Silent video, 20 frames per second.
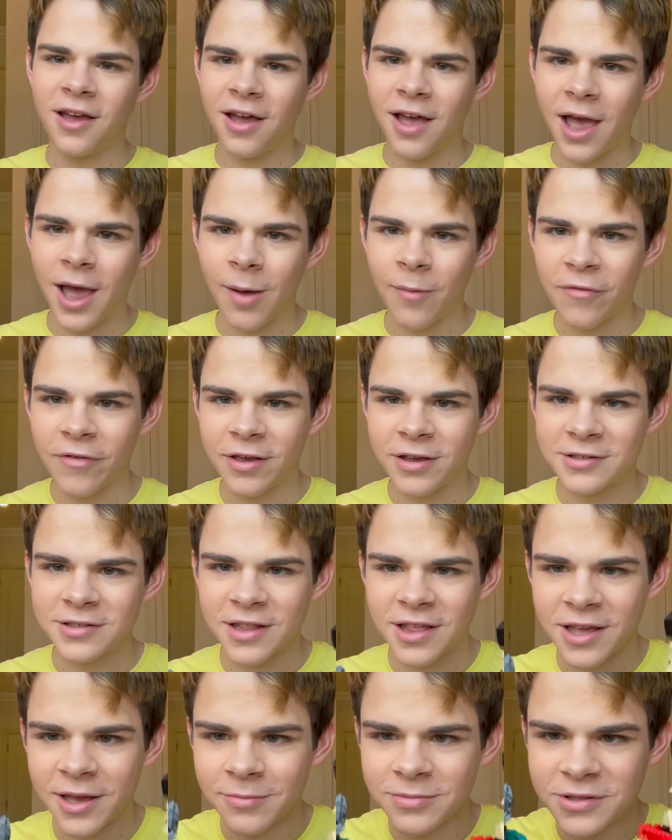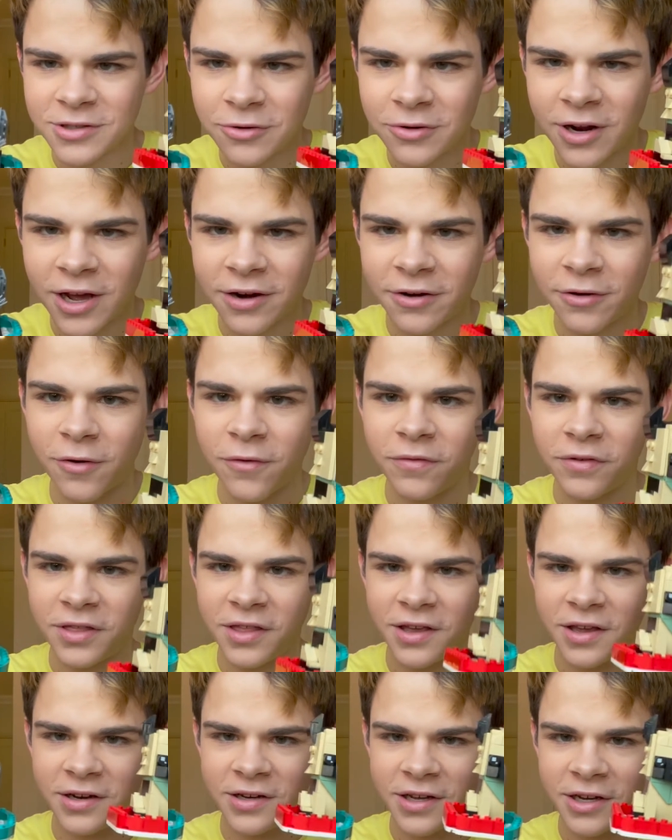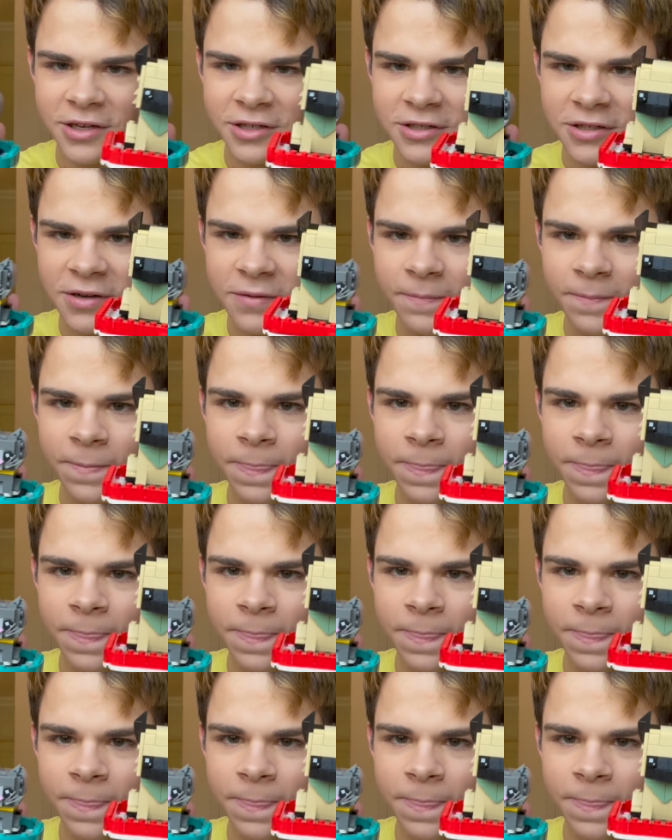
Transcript: Obviously, I'm still not over the addiction,